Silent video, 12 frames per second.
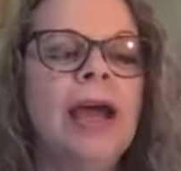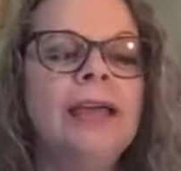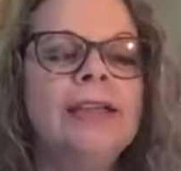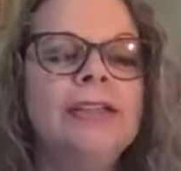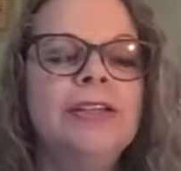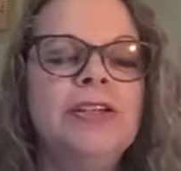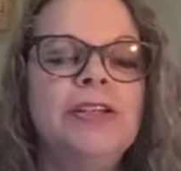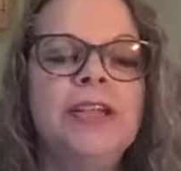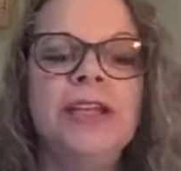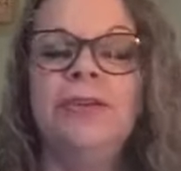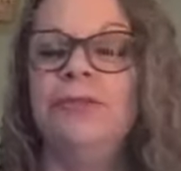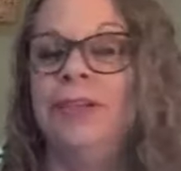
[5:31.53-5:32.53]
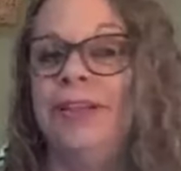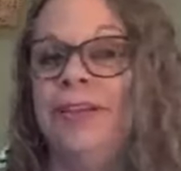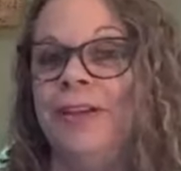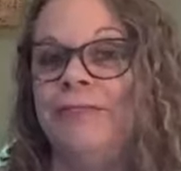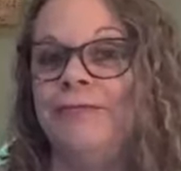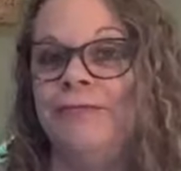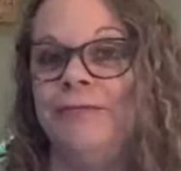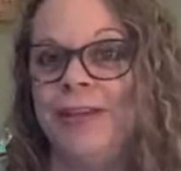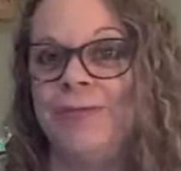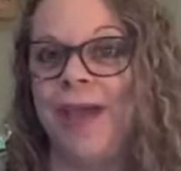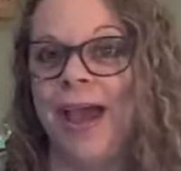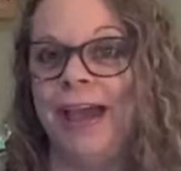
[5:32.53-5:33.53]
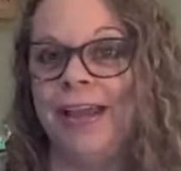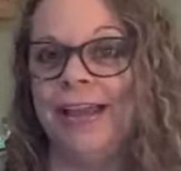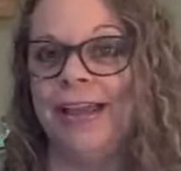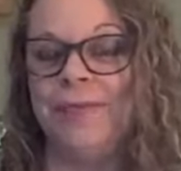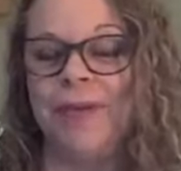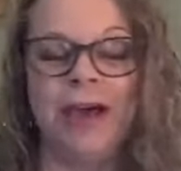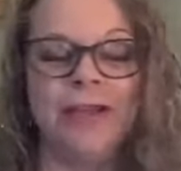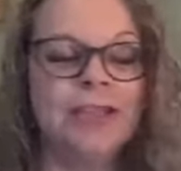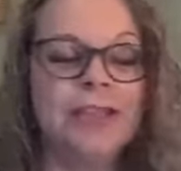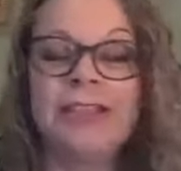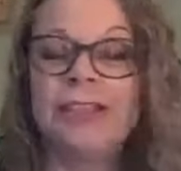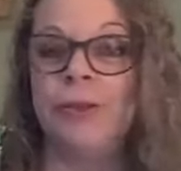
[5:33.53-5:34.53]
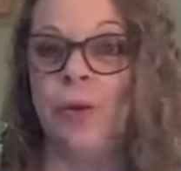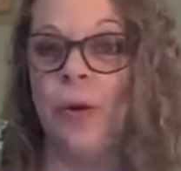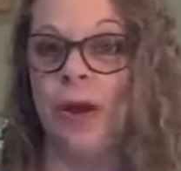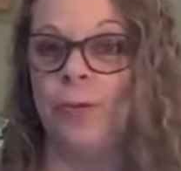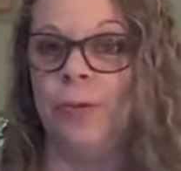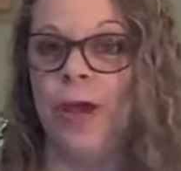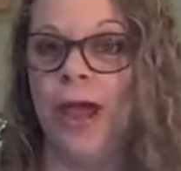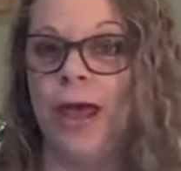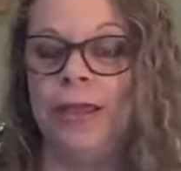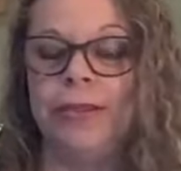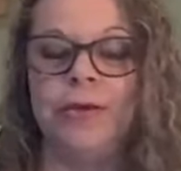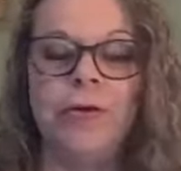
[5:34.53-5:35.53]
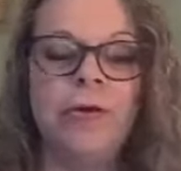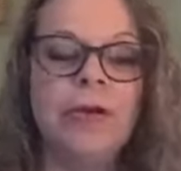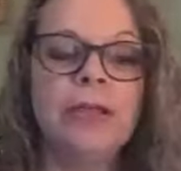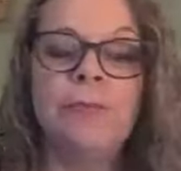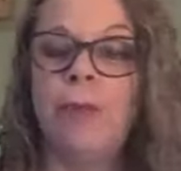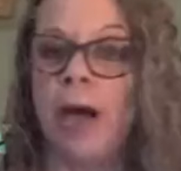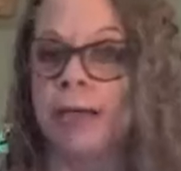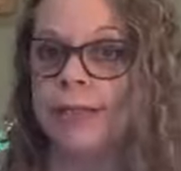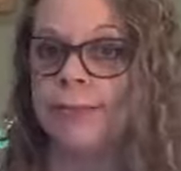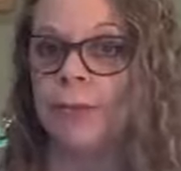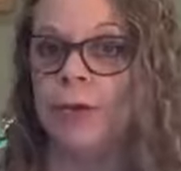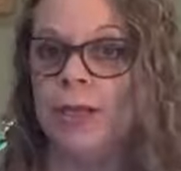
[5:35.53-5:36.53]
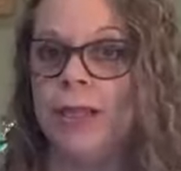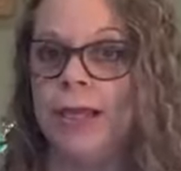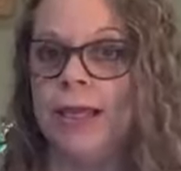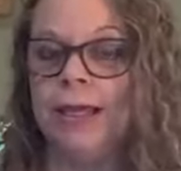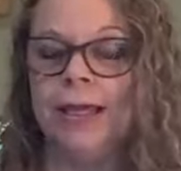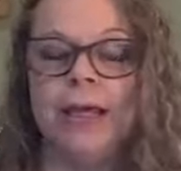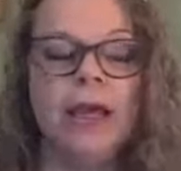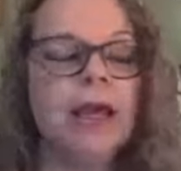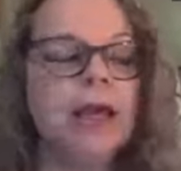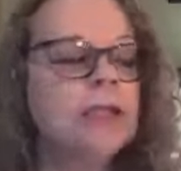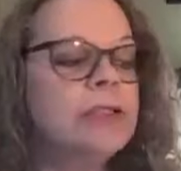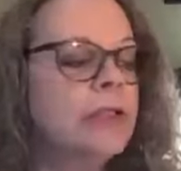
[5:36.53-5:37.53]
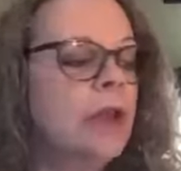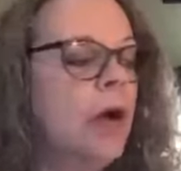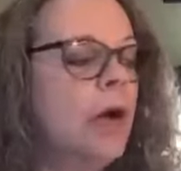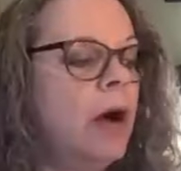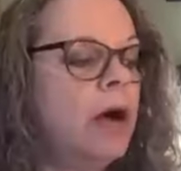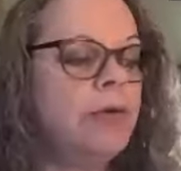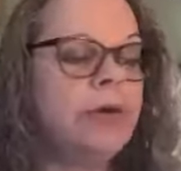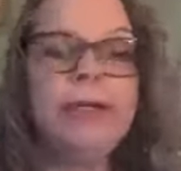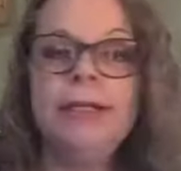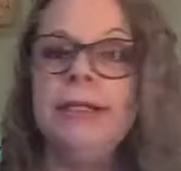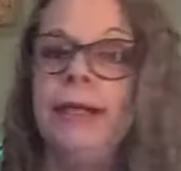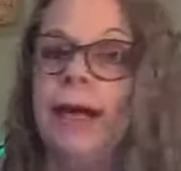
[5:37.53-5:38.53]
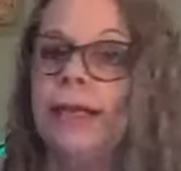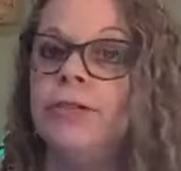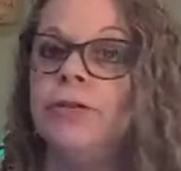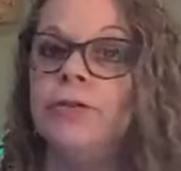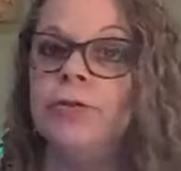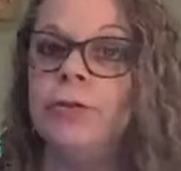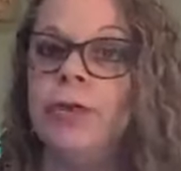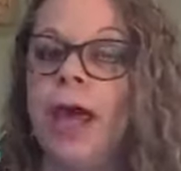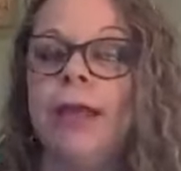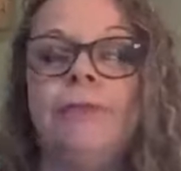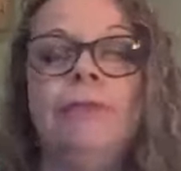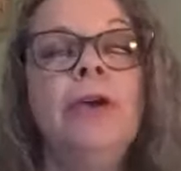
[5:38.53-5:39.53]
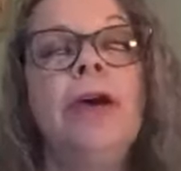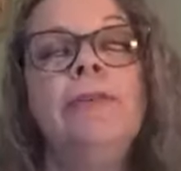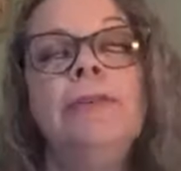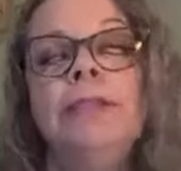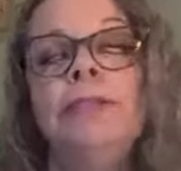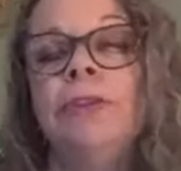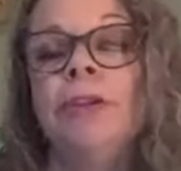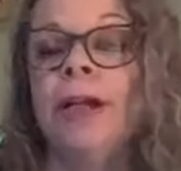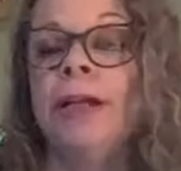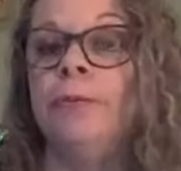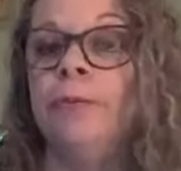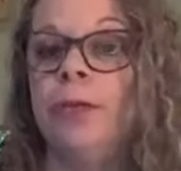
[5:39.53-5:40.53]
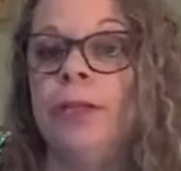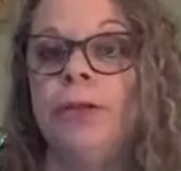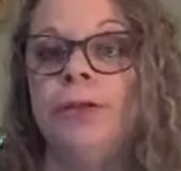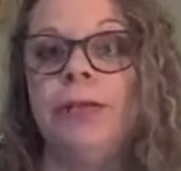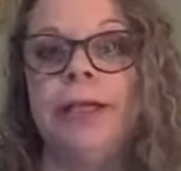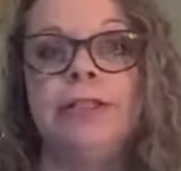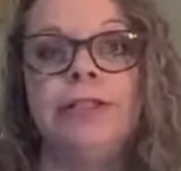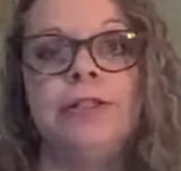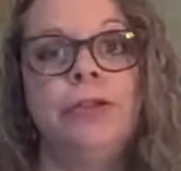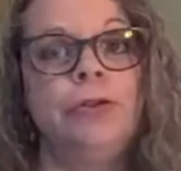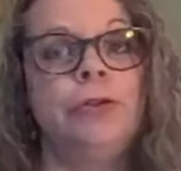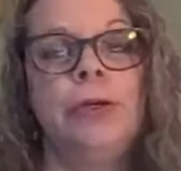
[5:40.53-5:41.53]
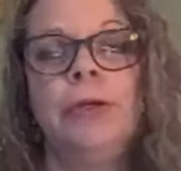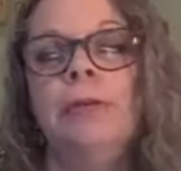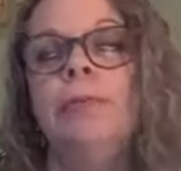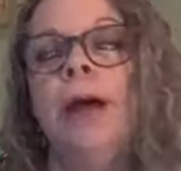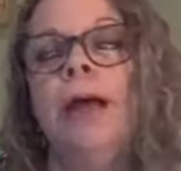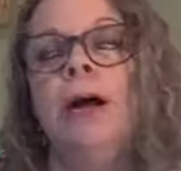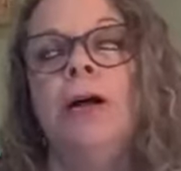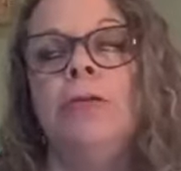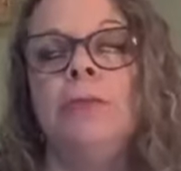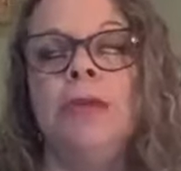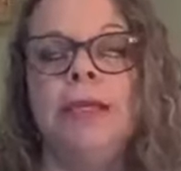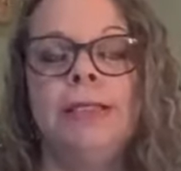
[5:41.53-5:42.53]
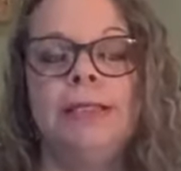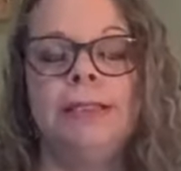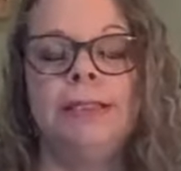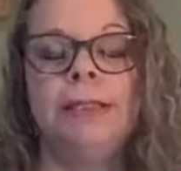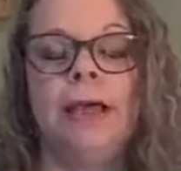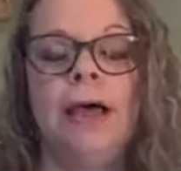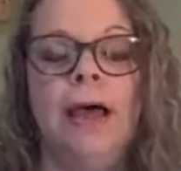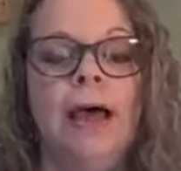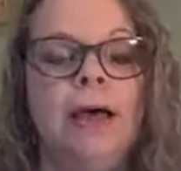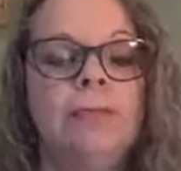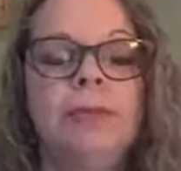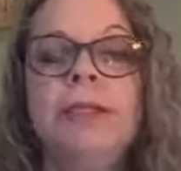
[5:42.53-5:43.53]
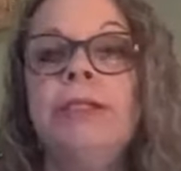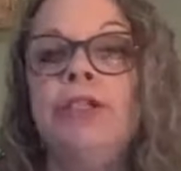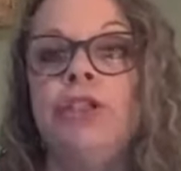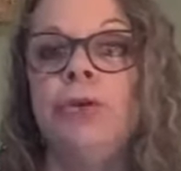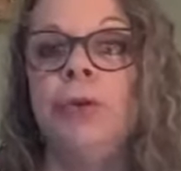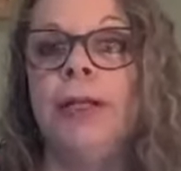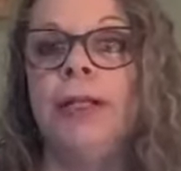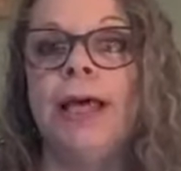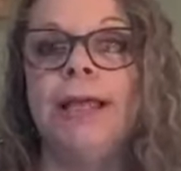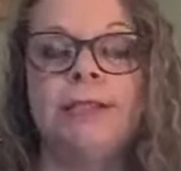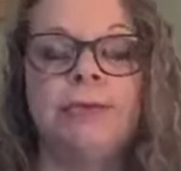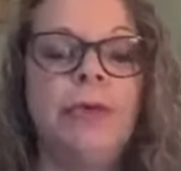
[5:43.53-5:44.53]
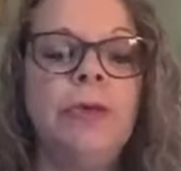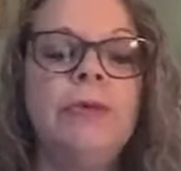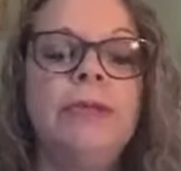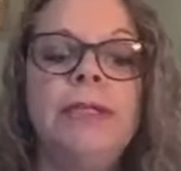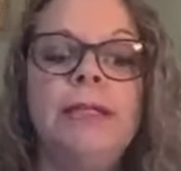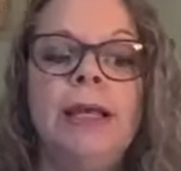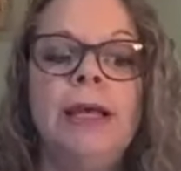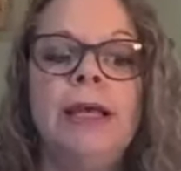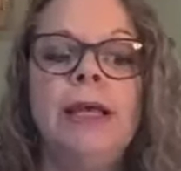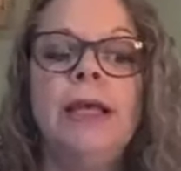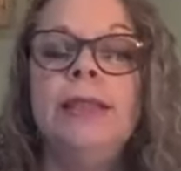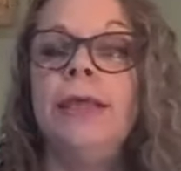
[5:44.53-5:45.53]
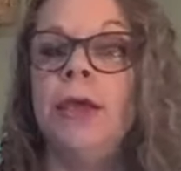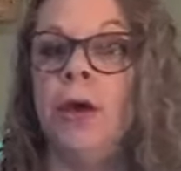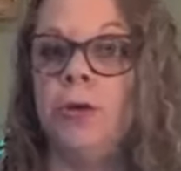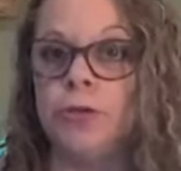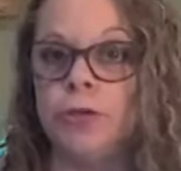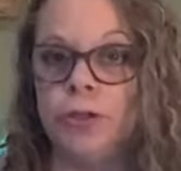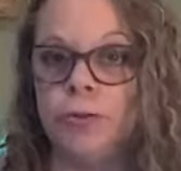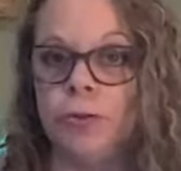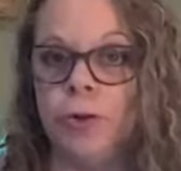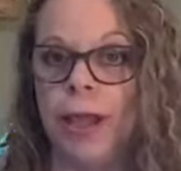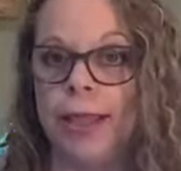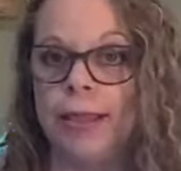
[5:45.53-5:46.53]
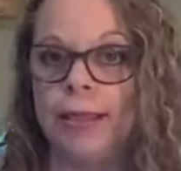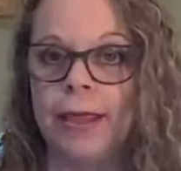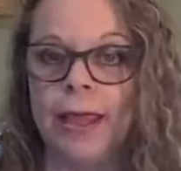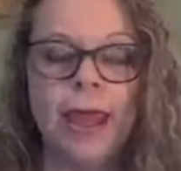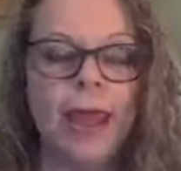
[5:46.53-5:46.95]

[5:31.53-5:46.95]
I continue to get really great feedback about the square breath or the box breathing. So I'll go ahead and guide you through that. If you have a different kind of breathing you'd like to do, by all means, uh, please do it. Last week we did the ocean breath,